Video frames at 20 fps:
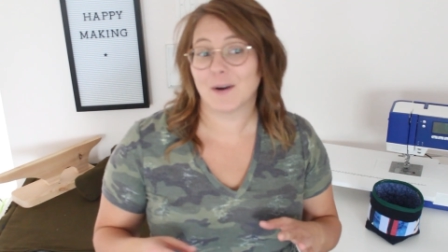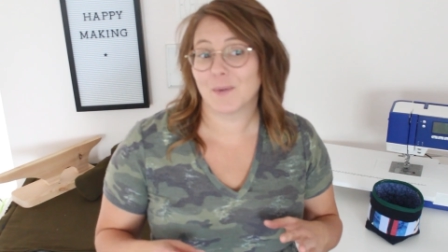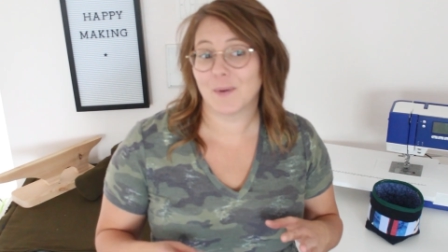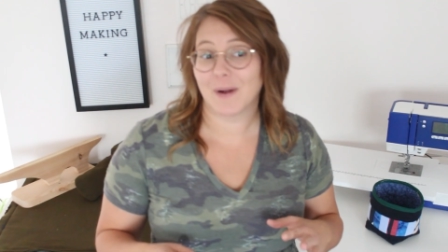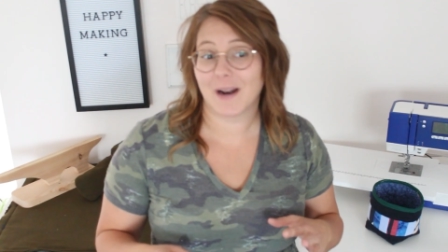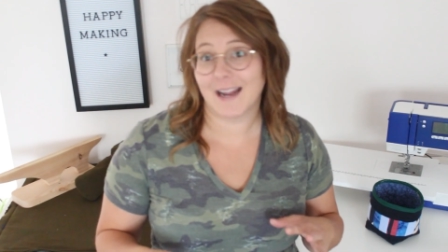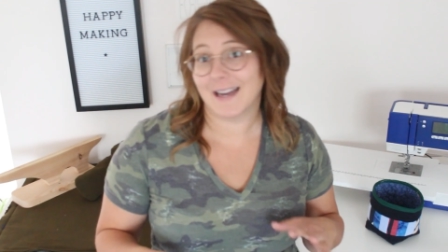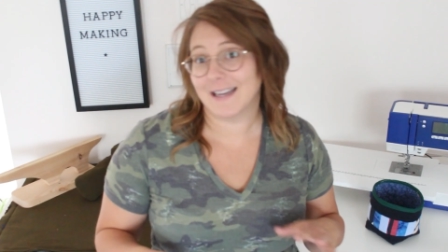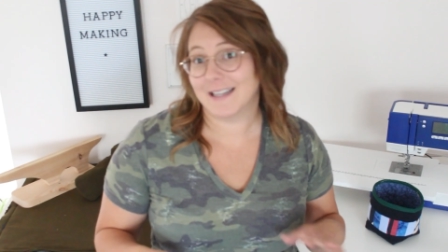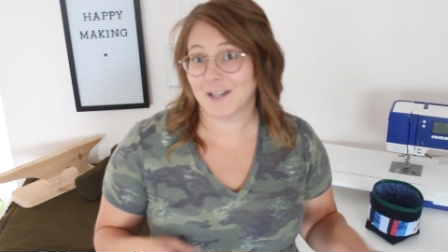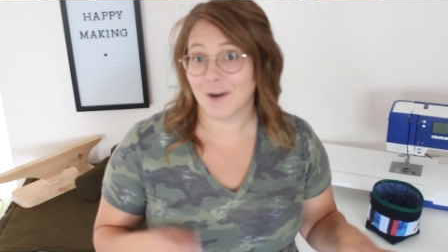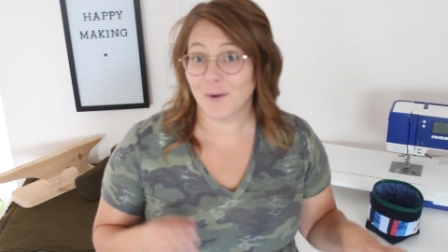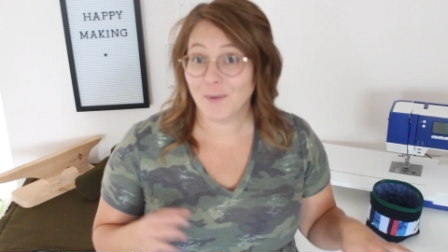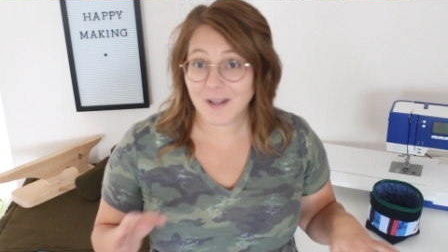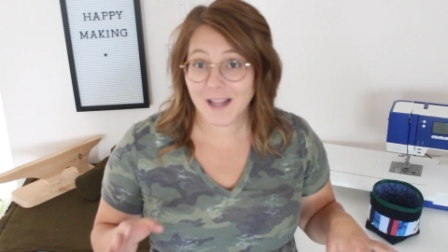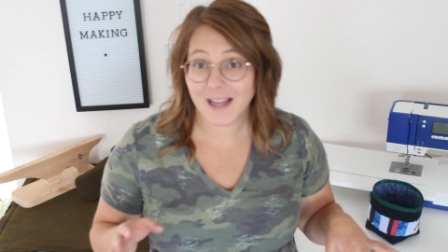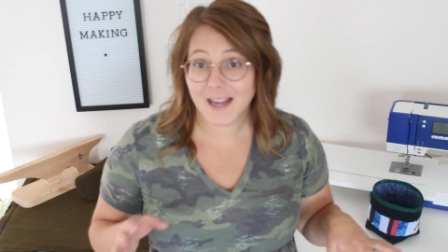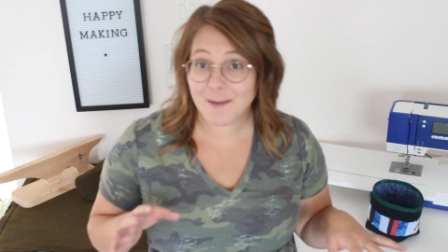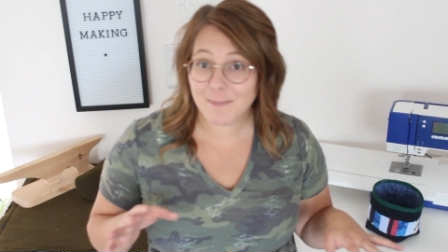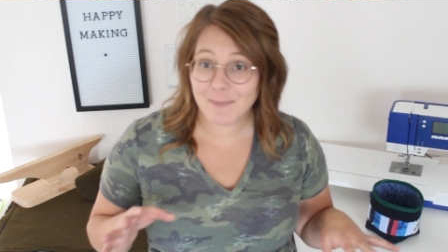what I
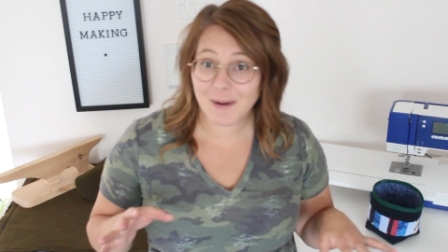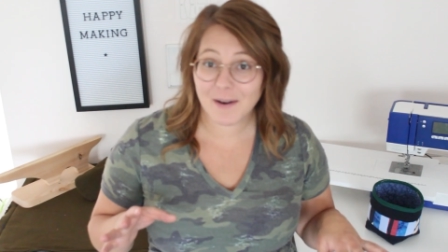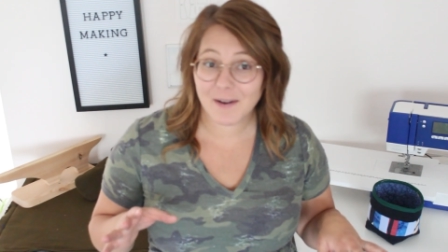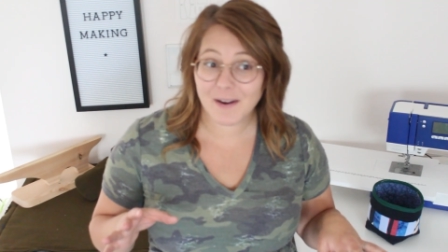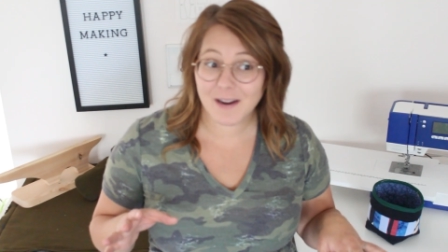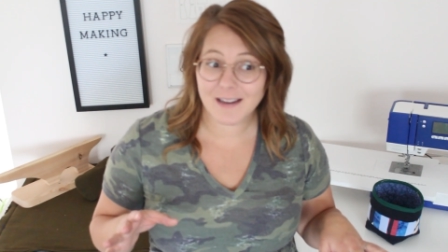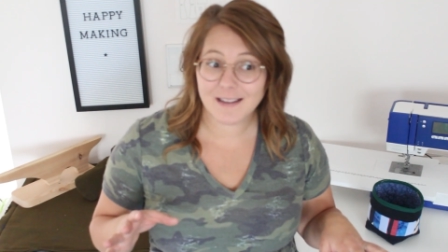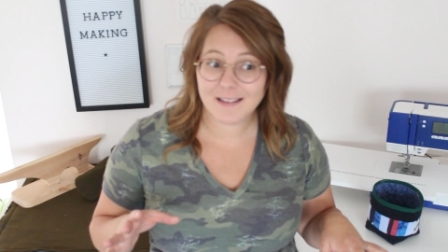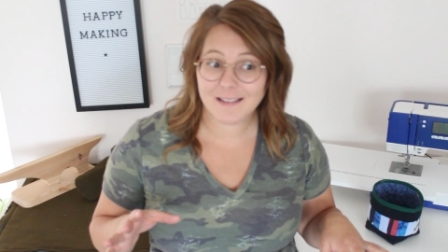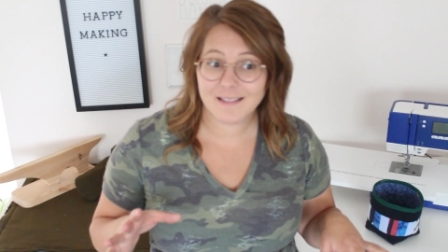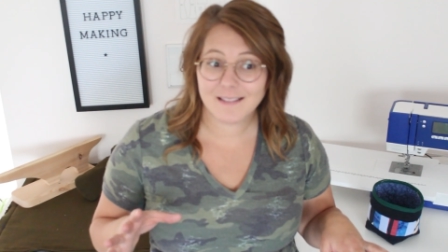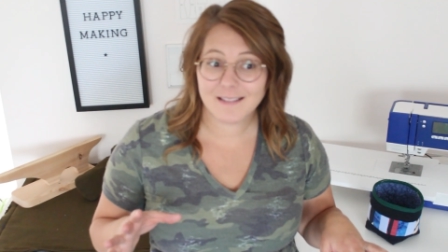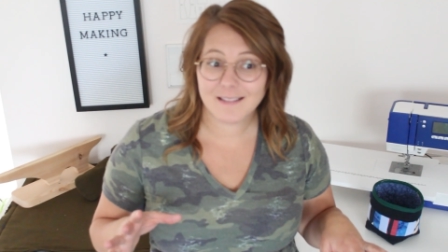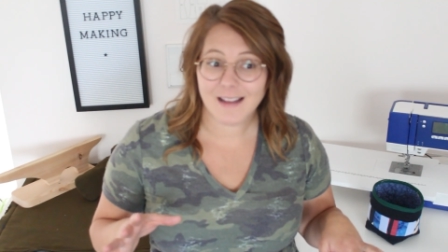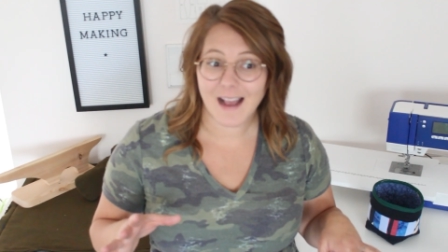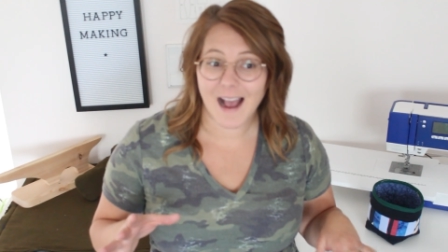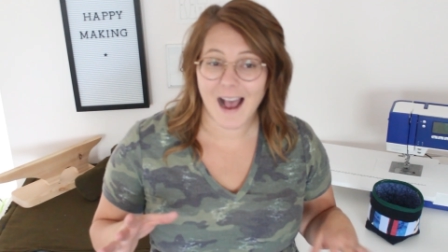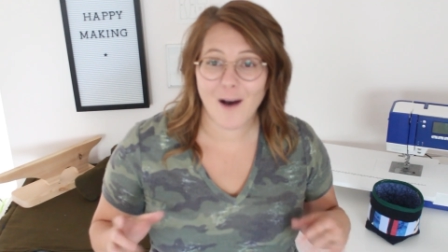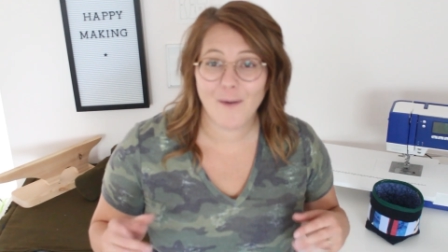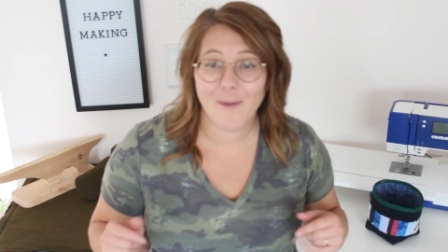don't like about it,
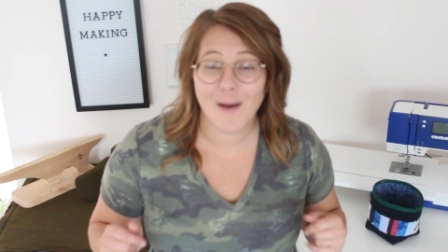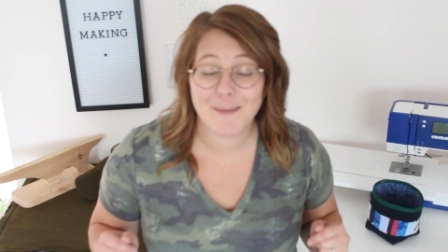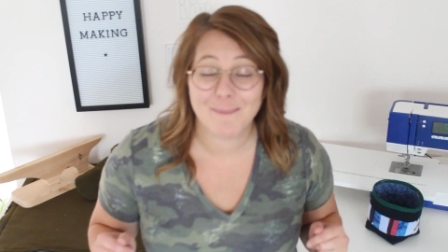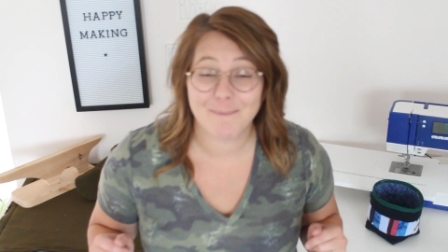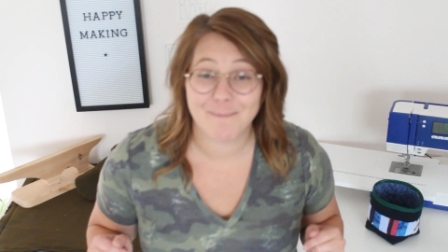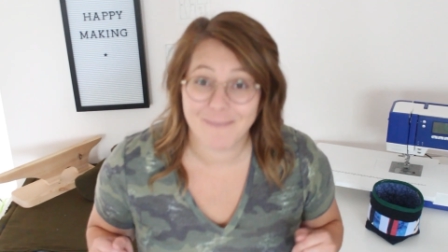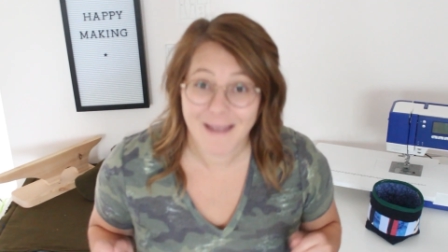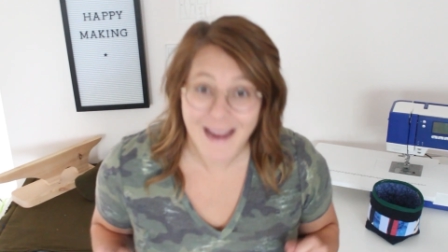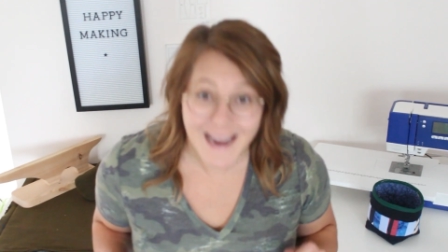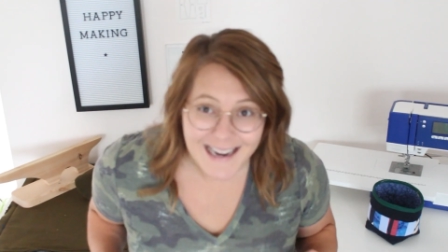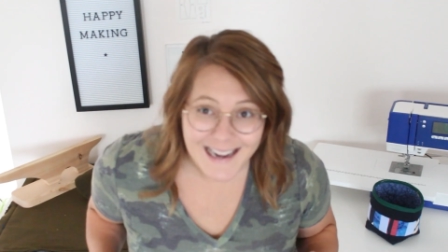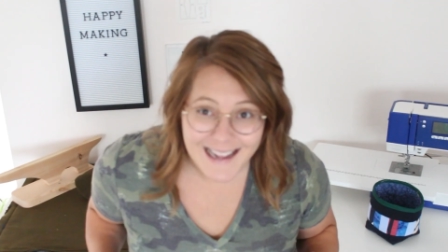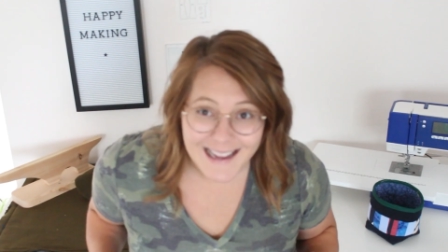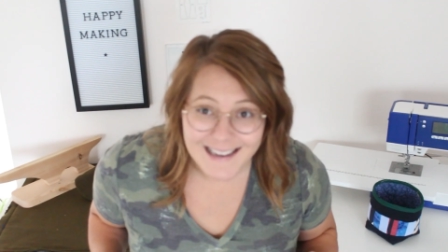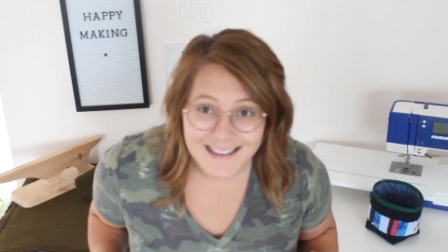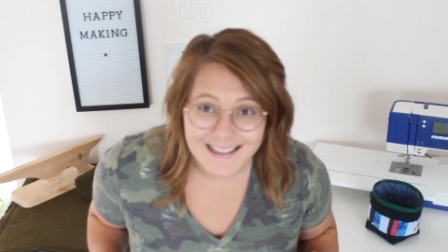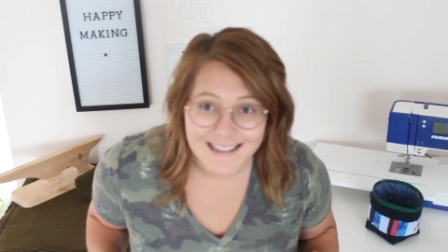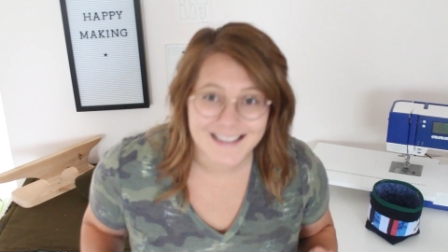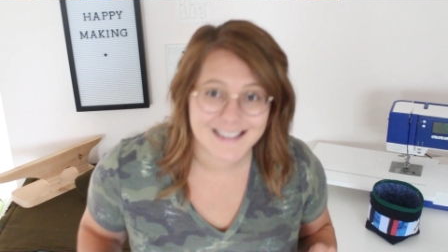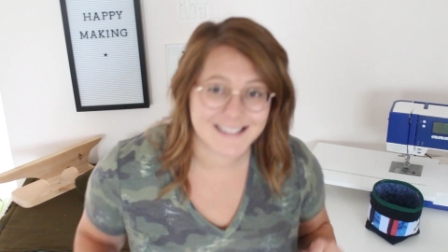how I made
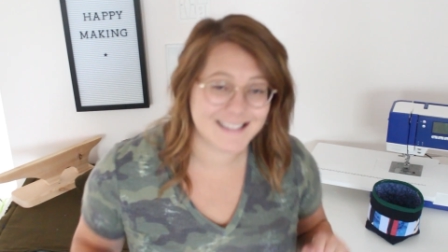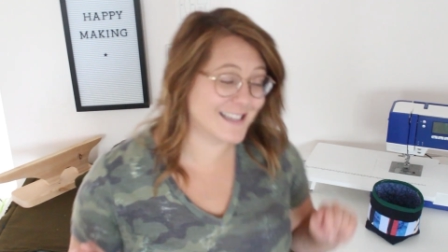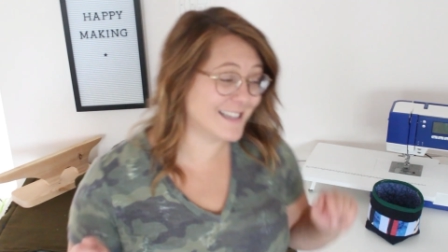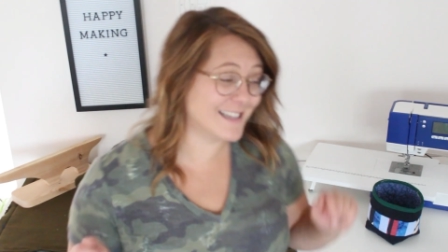it, because